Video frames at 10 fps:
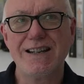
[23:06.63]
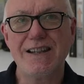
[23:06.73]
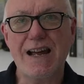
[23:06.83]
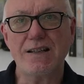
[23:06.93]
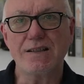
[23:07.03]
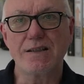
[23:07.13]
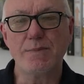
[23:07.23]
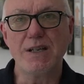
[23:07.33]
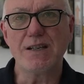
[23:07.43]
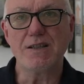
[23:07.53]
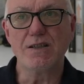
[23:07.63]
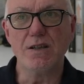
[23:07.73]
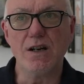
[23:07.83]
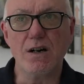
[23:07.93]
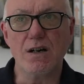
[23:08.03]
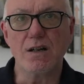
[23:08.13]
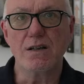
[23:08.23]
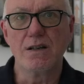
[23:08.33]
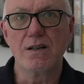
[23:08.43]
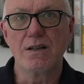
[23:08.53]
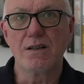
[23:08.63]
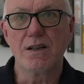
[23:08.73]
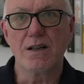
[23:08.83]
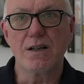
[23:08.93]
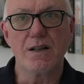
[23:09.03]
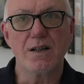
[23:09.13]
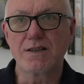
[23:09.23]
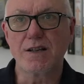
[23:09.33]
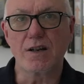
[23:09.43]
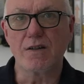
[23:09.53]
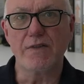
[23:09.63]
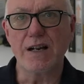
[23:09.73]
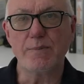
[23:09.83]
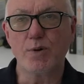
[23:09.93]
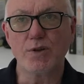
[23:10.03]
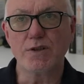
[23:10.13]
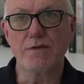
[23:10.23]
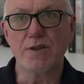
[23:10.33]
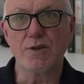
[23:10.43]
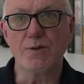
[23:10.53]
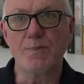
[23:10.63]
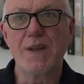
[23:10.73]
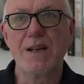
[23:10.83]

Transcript: that to me is not a Silicon Valley point of view.